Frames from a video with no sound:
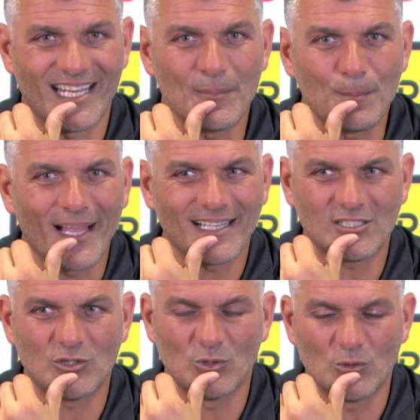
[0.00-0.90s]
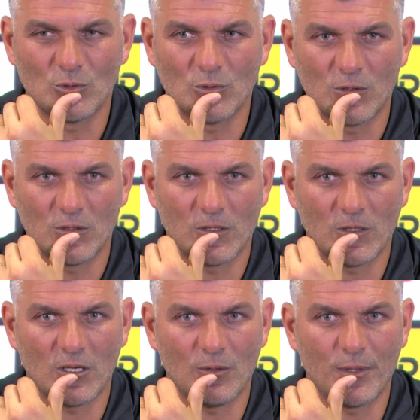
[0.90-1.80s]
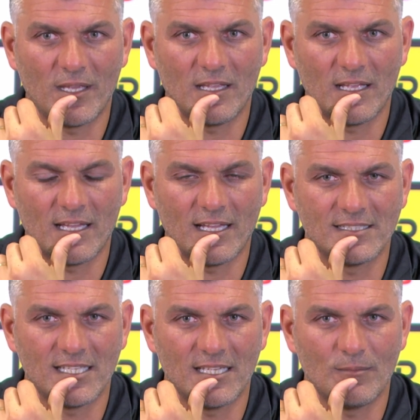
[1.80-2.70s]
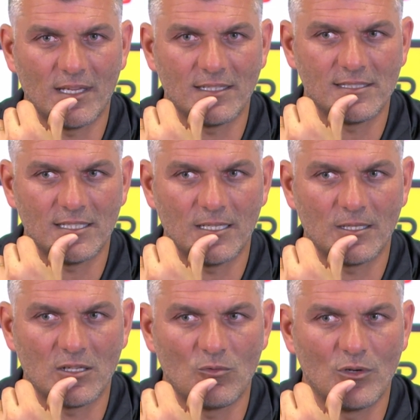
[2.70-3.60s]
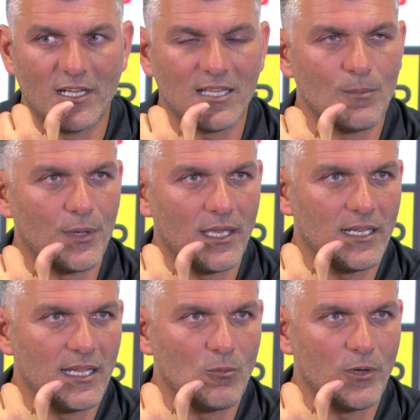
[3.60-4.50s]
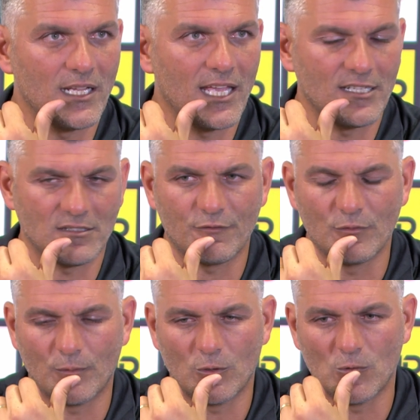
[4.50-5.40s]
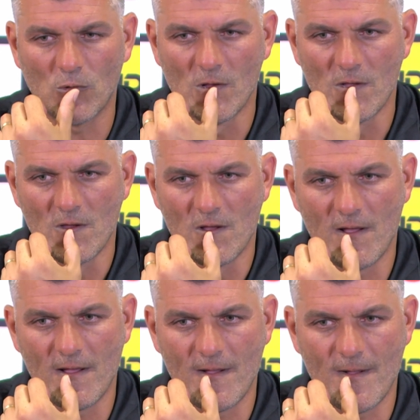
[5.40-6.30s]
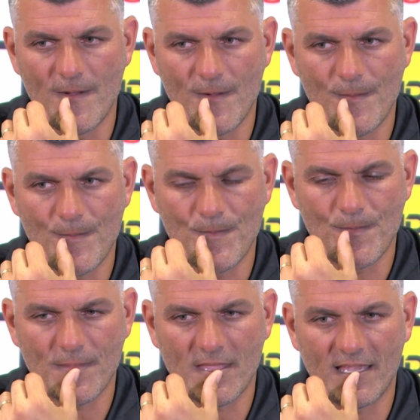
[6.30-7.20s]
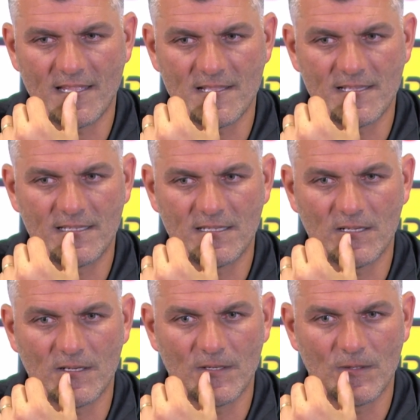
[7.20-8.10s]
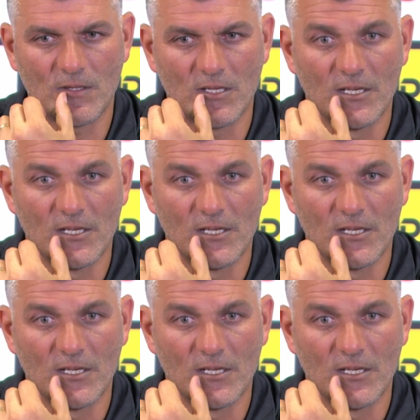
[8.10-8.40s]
getting back to, you know, being a team that can really compete and win games of football. And, you know,